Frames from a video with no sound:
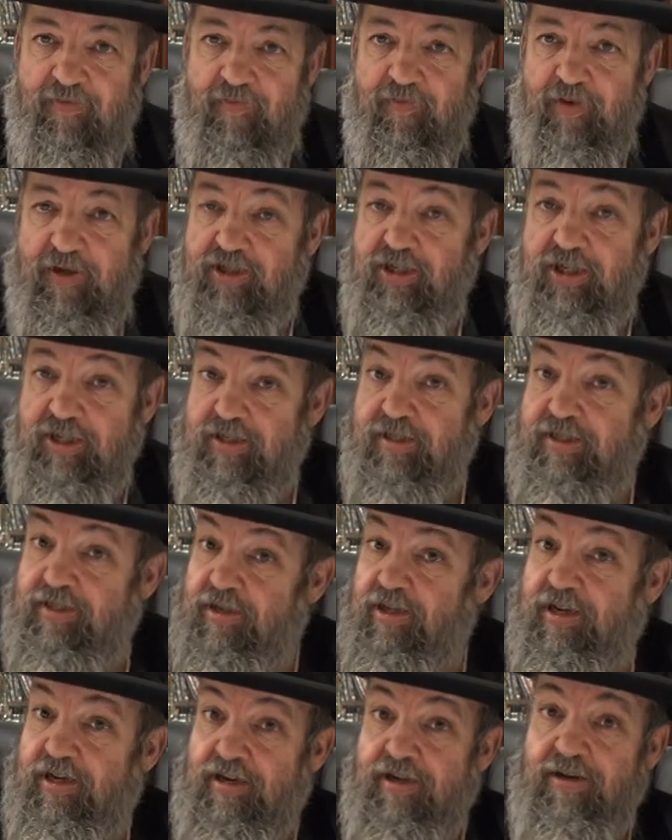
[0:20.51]
which is
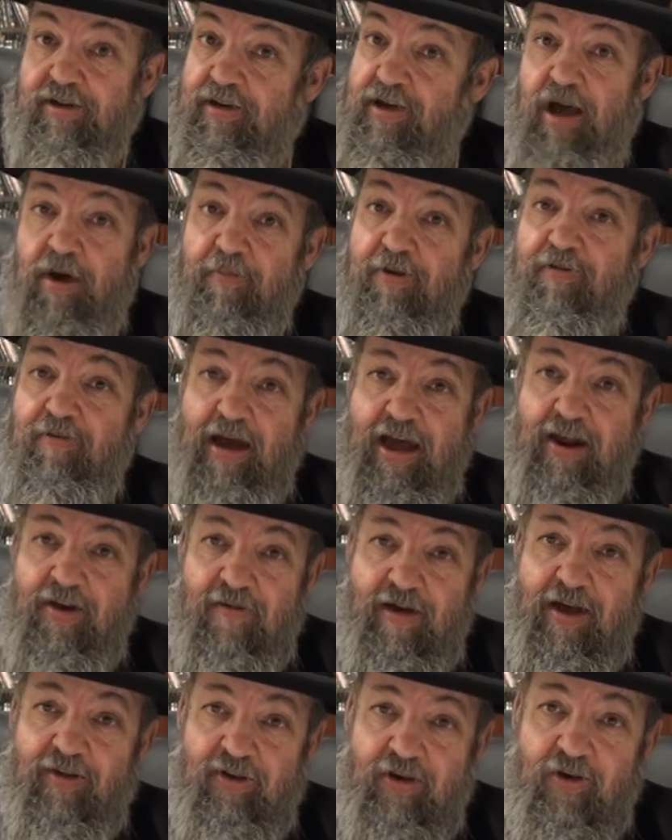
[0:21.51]
uh, coming right
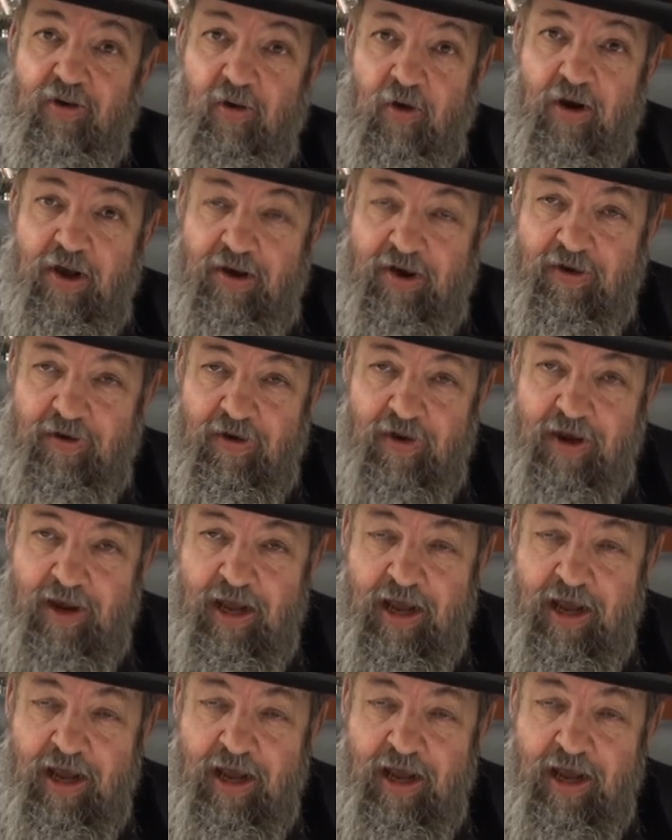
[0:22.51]
around the corner